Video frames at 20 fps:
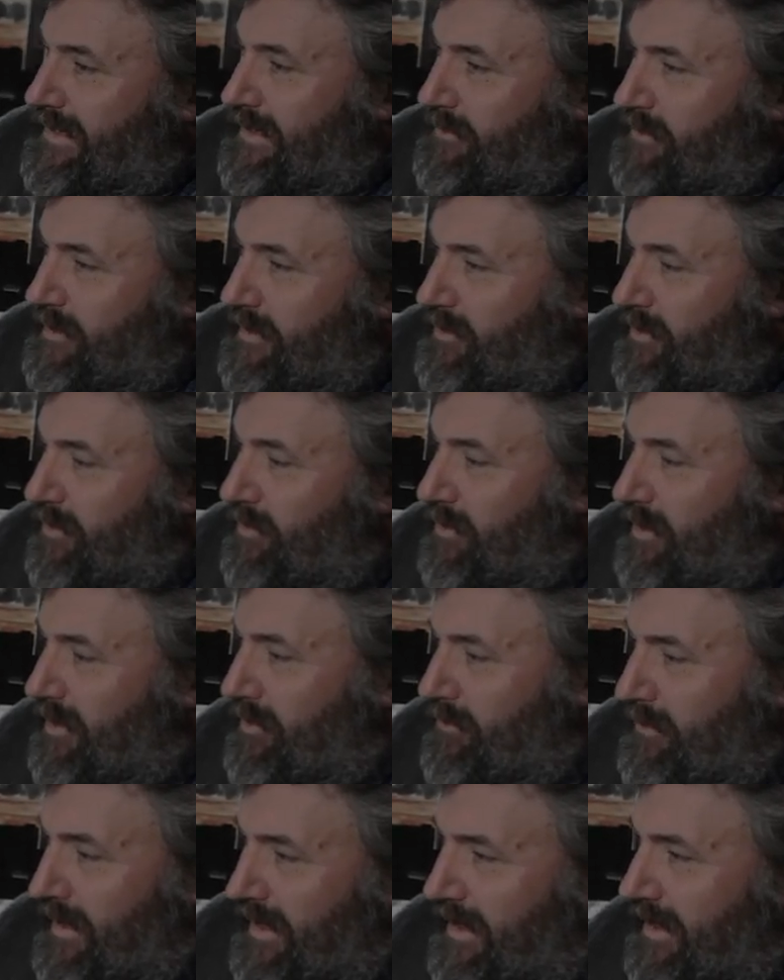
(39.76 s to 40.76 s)
them to your will,
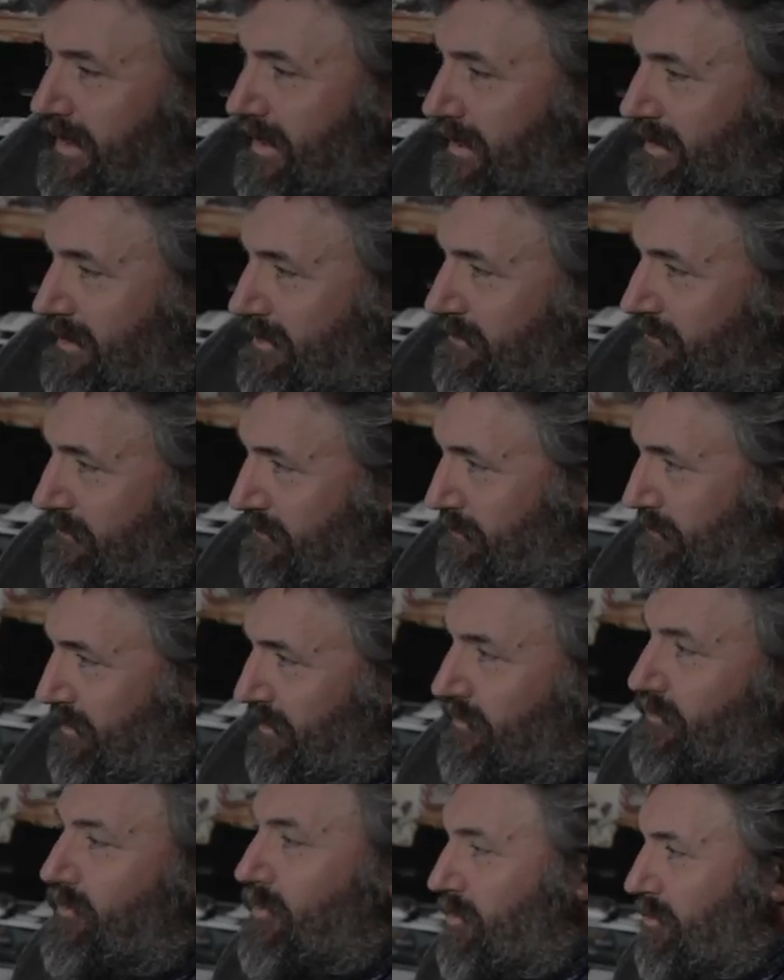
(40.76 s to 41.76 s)
making them
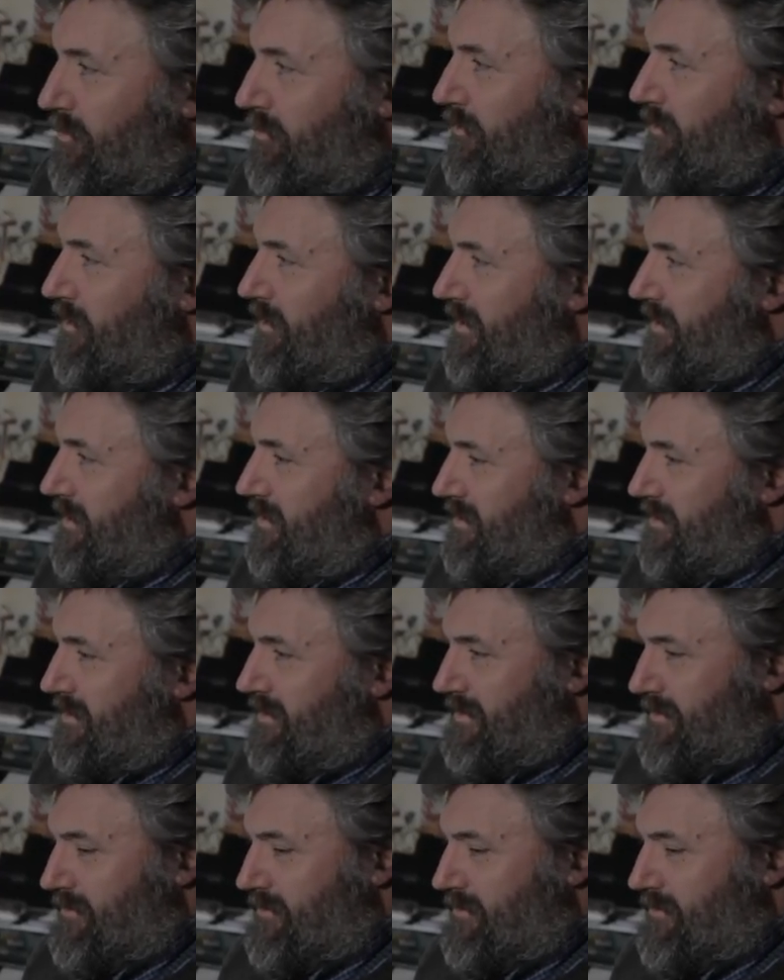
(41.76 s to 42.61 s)
perform things,